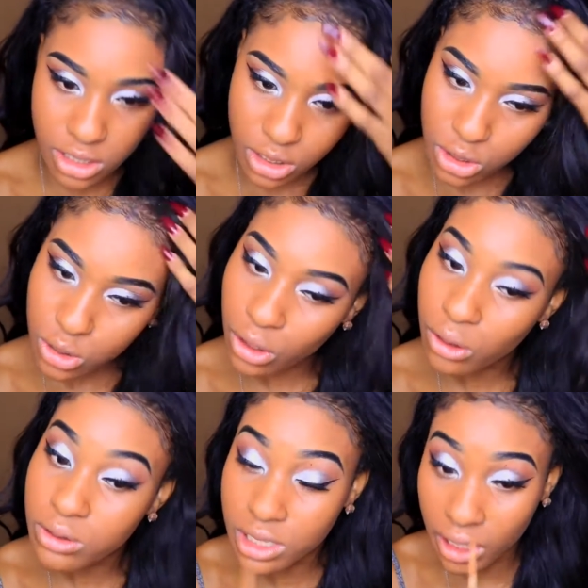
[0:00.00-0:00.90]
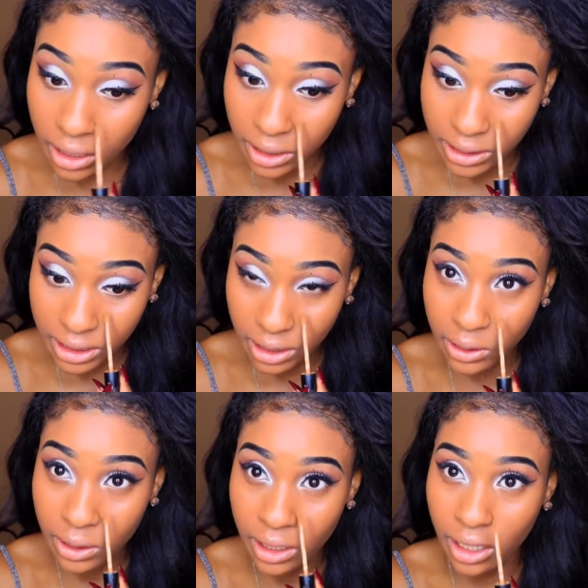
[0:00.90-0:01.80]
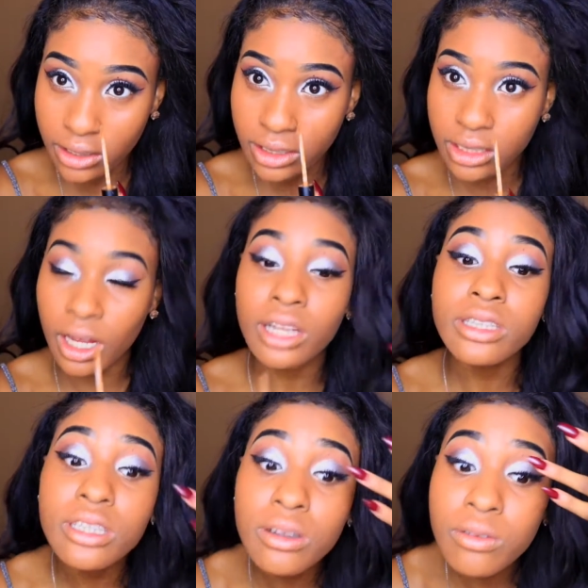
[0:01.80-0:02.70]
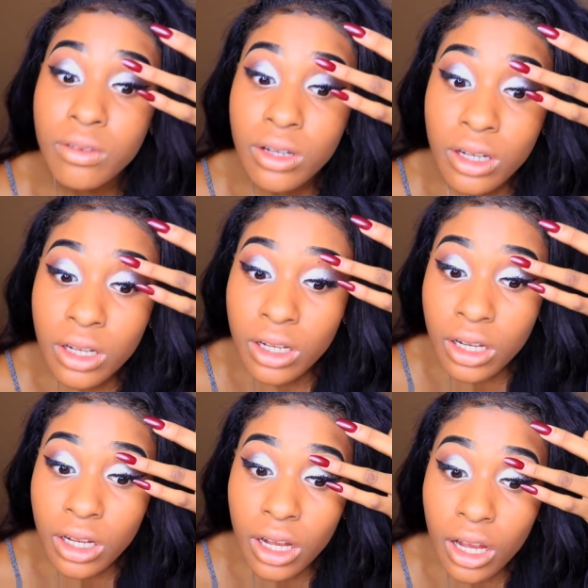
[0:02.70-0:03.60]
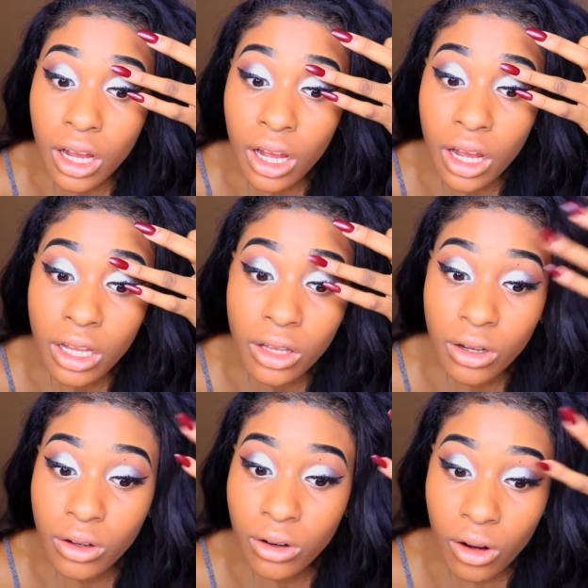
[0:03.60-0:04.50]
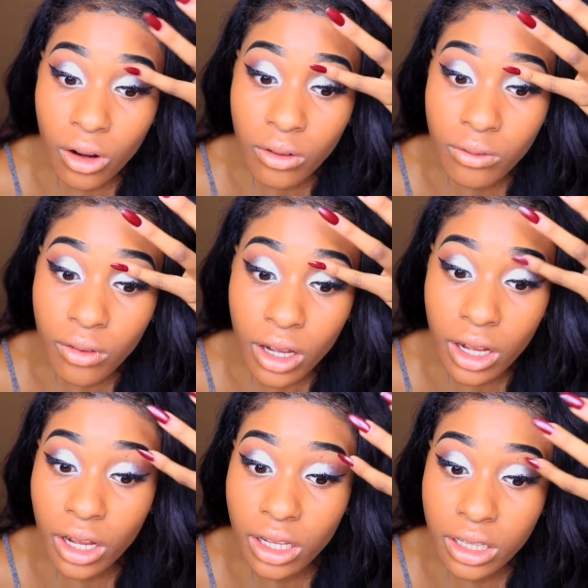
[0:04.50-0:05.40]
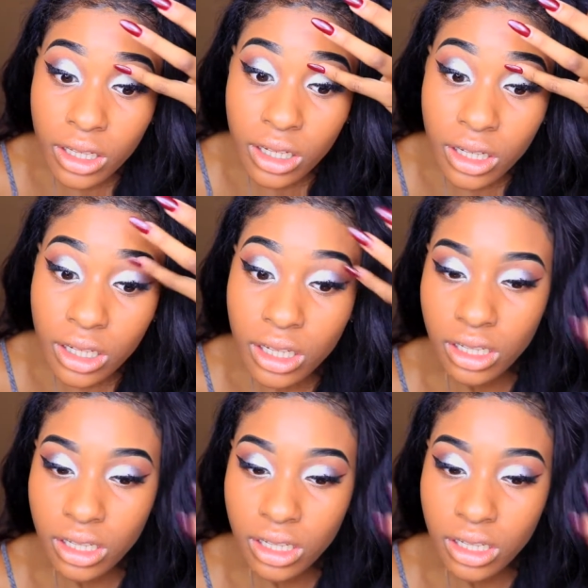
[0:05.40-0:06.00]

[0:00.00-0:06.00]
Studio Skin Concealer and I just got some eyeliner on my eyelid.